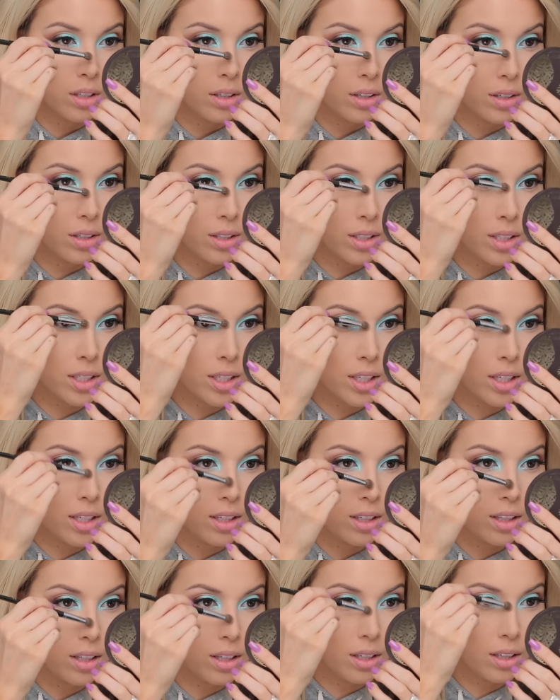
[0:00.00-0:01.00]

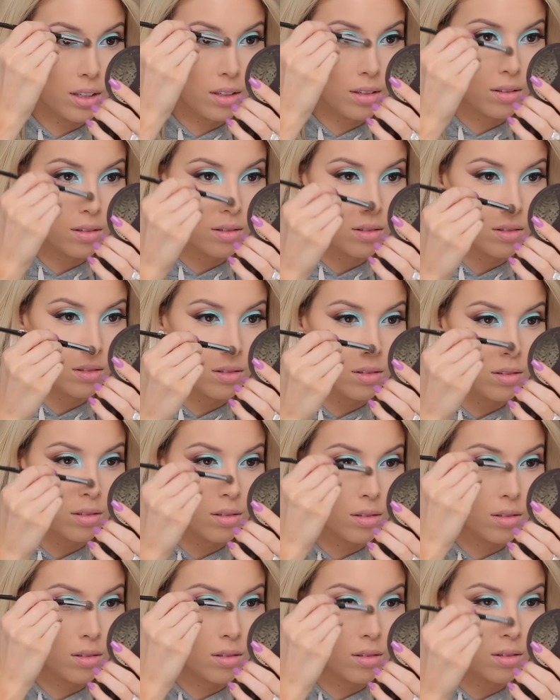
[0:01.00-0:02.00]

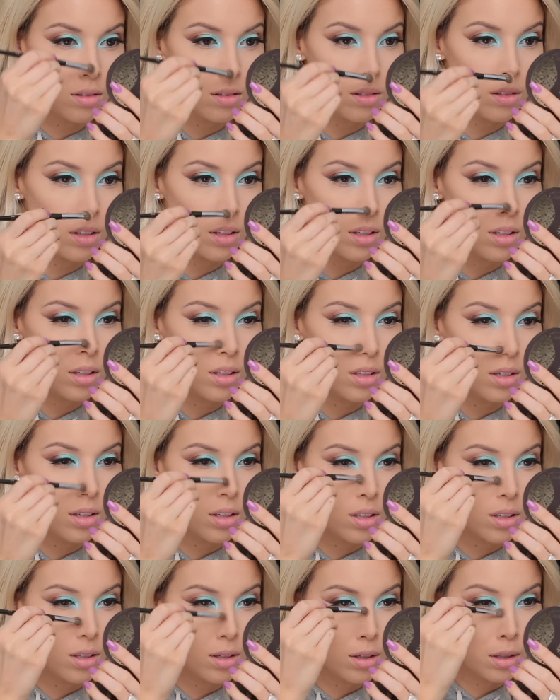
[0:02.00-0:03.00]

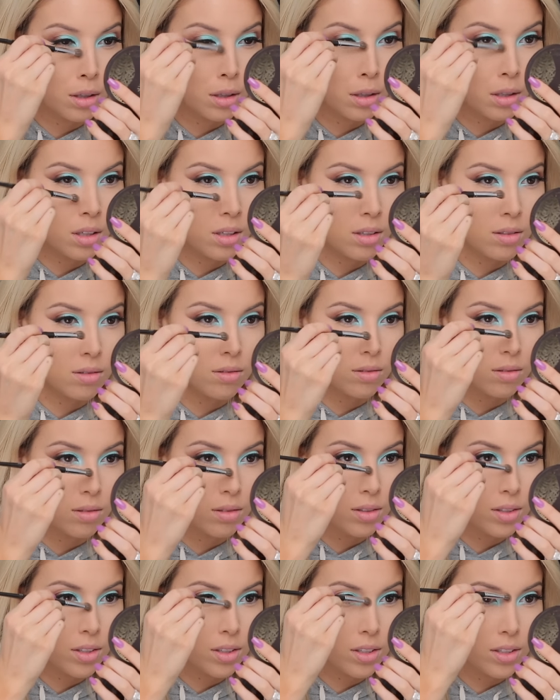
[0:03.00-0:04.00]

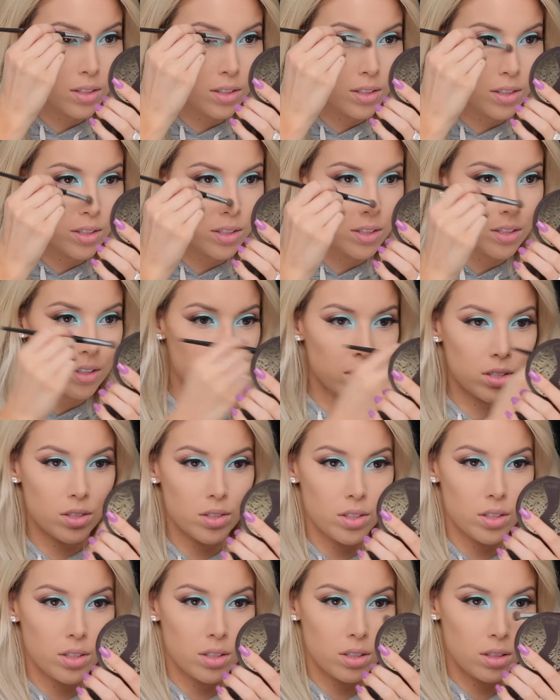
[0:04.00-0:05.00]

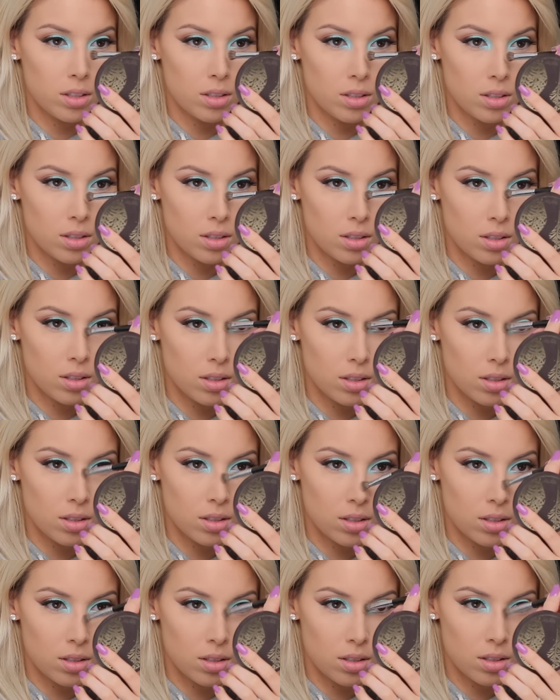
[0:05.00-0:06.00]

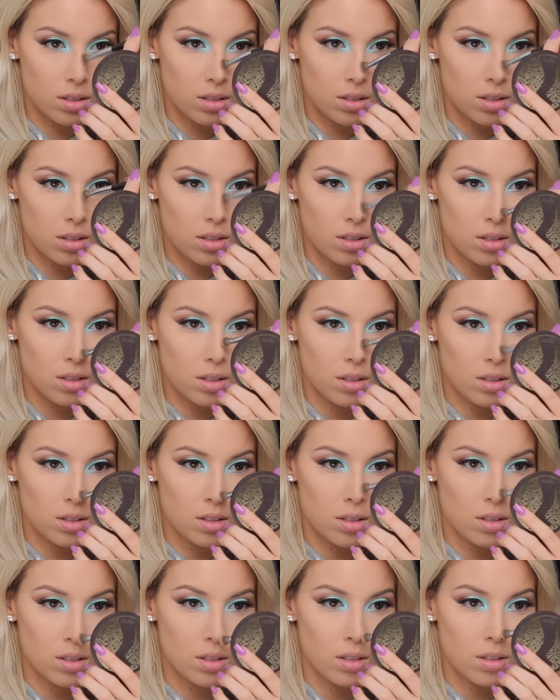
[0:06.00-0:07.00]

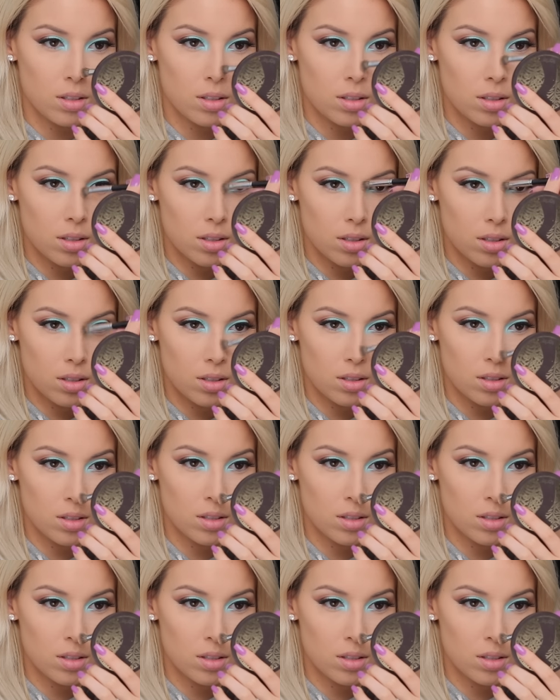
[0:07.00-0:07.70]
Nobody speaks.